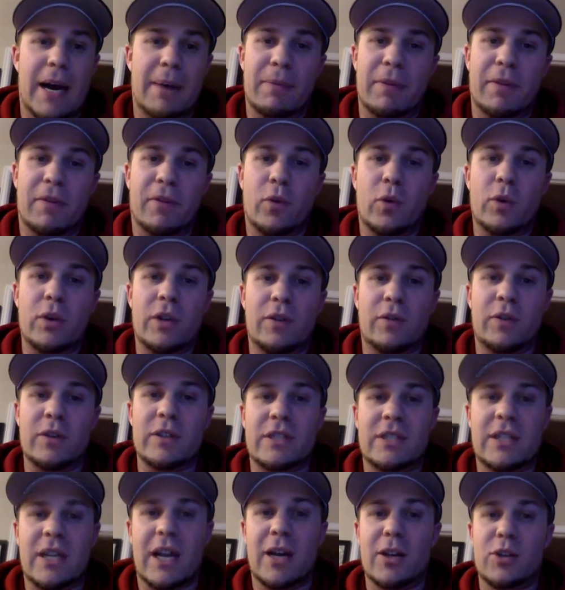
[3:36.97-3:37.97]
The 4
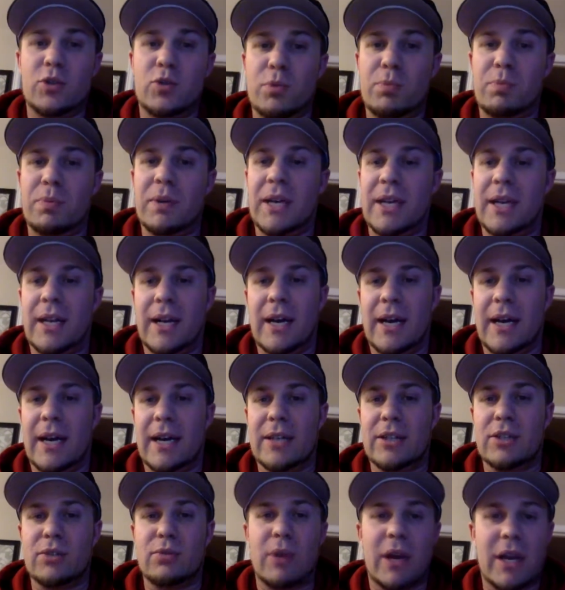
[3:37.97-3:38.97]
different styles would be
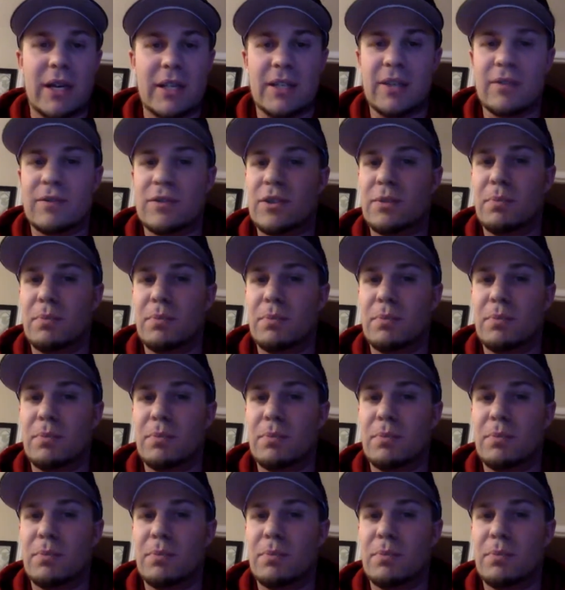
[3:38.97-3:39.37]
directive,